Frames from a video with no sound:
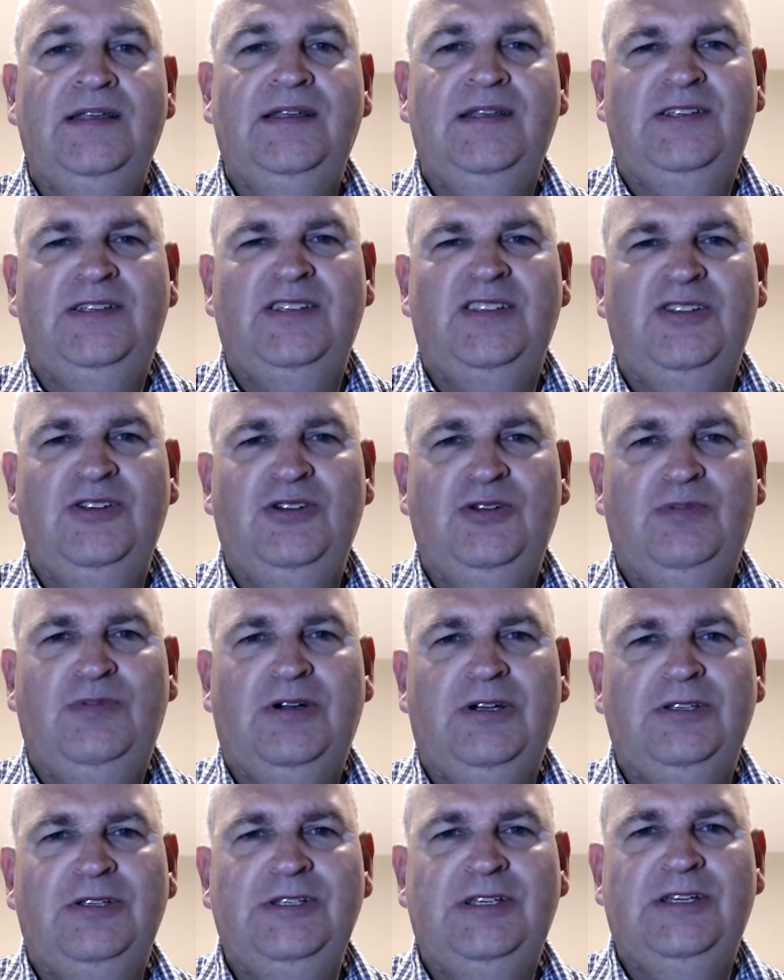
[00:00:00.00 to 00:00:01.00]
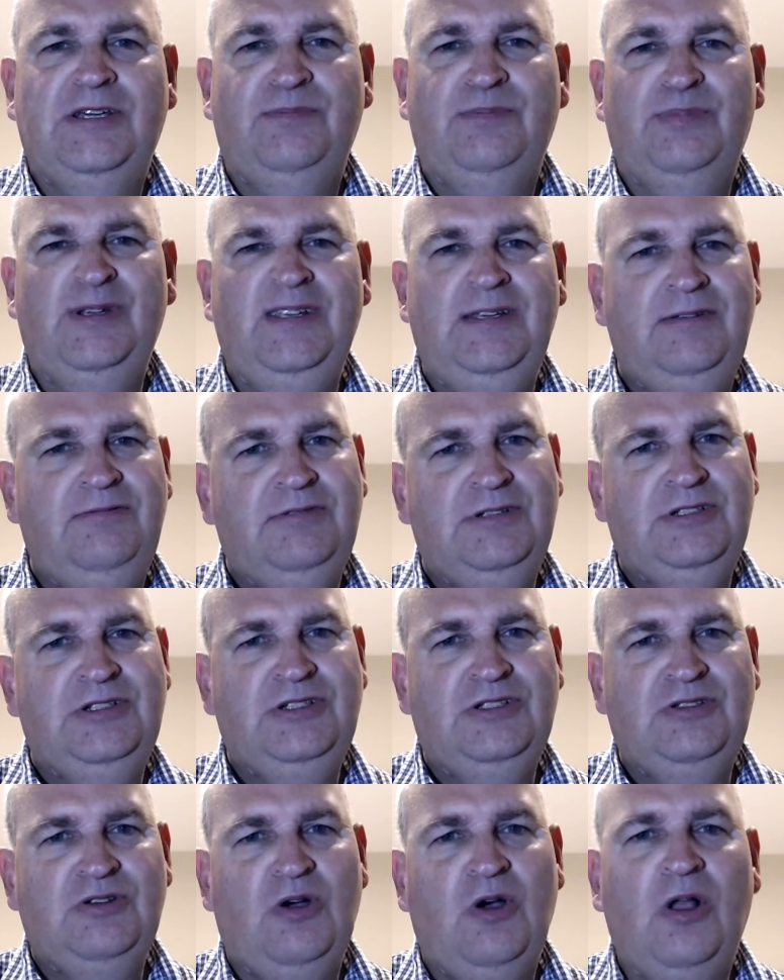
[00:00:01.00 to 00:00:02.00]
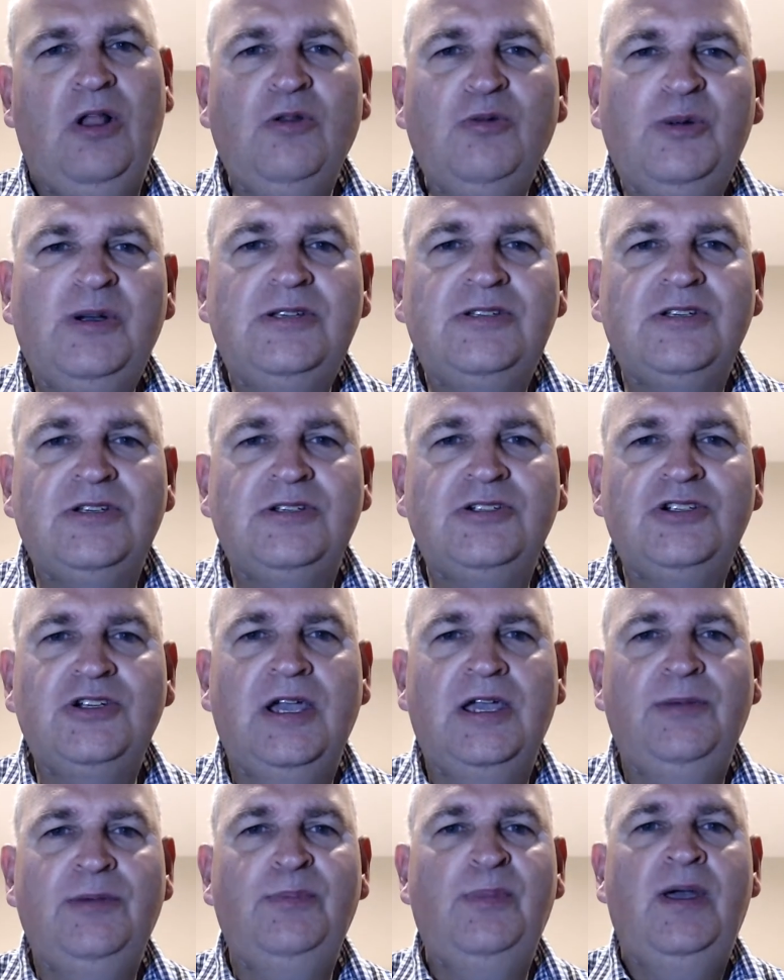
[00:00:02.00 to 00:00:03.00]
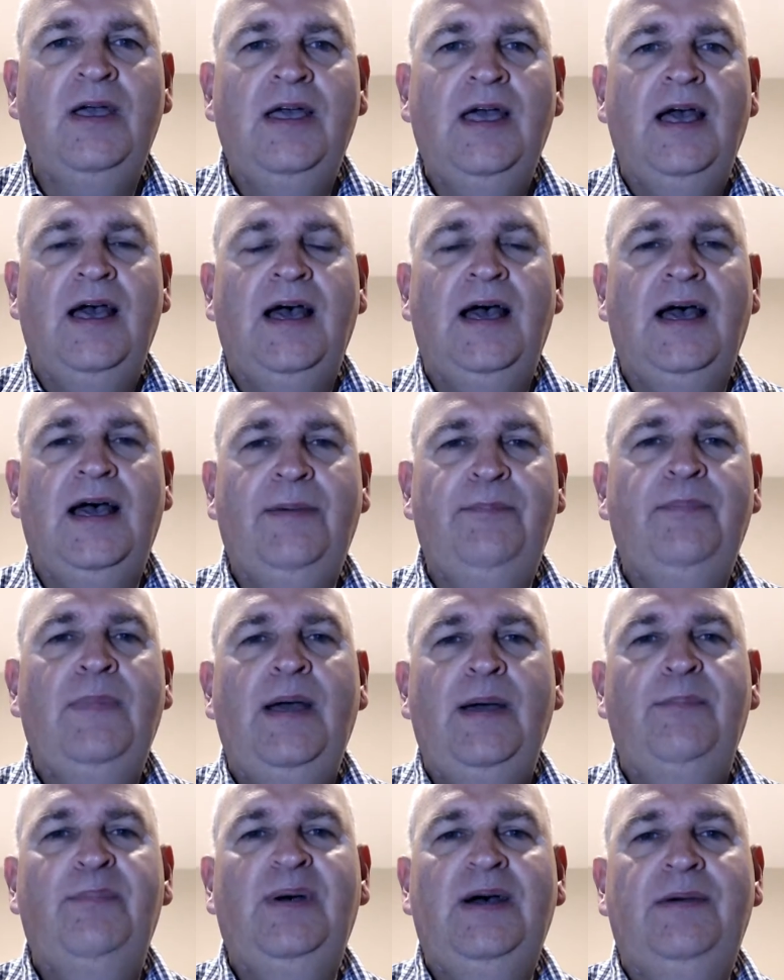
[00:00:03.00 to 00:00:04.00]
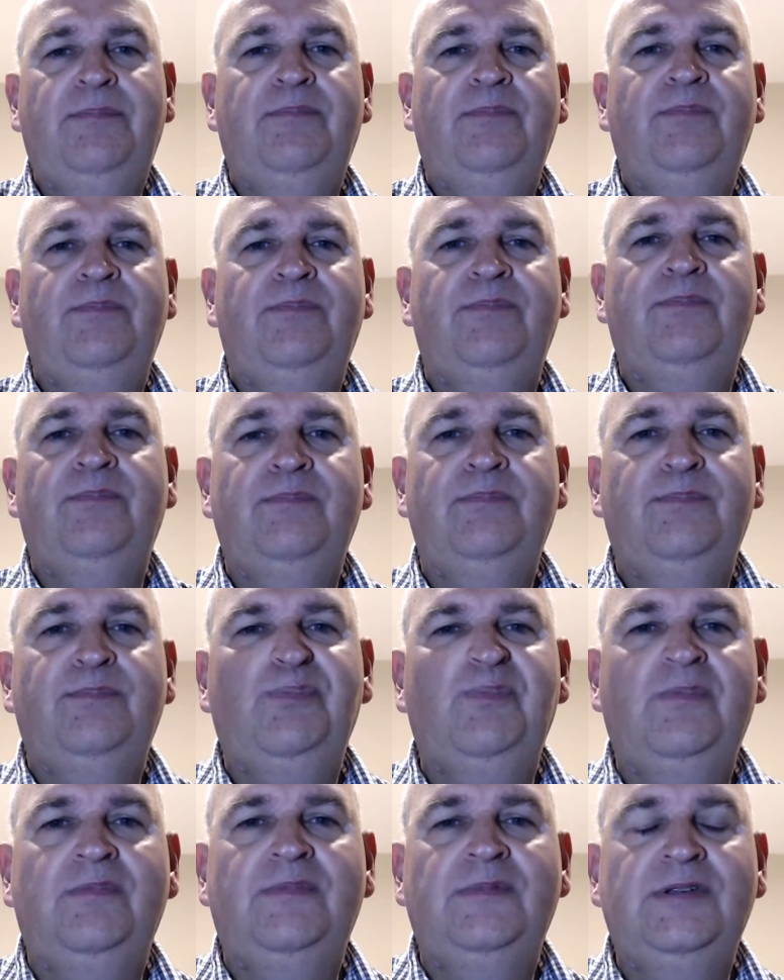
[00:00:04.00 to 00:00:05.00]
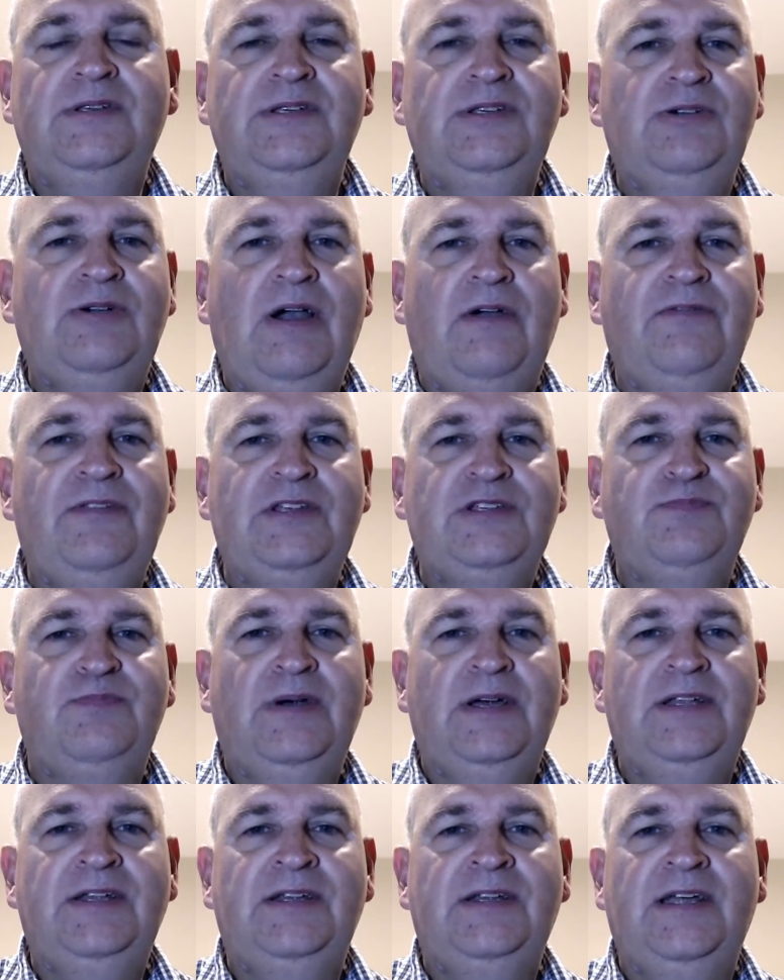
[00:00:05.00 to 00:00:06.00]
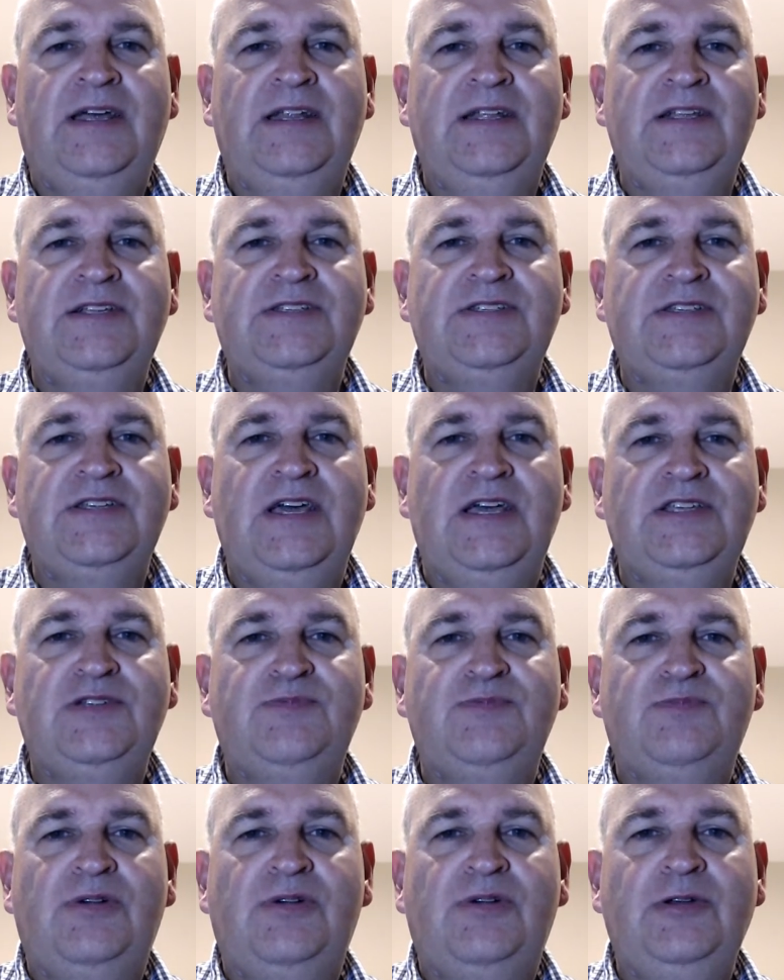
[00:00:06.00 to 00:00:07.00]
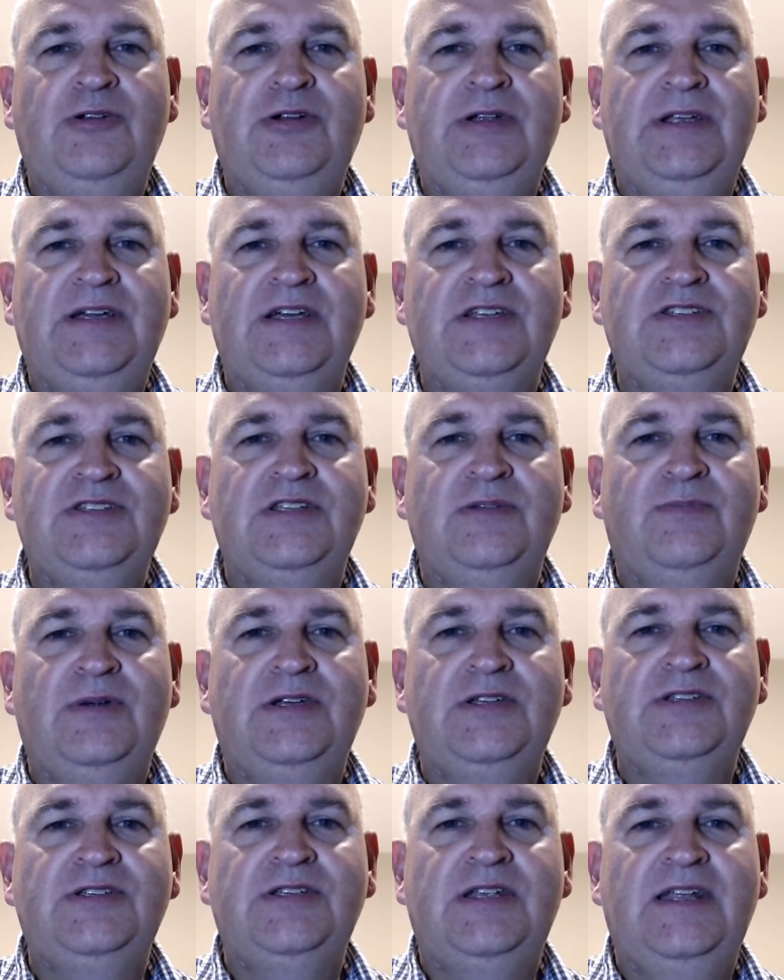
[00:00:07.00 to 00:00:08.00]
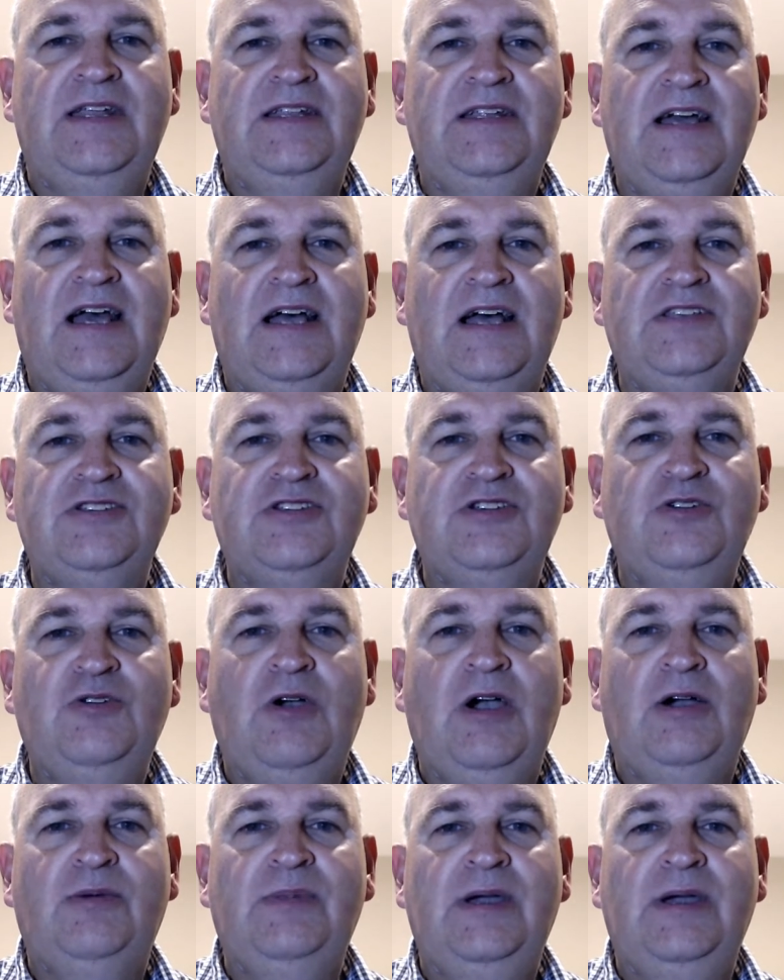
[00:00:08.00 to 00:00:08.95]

it's a third party company, which is always a shame. Um, but you have this button and it says Premier Inn customers and it asks you how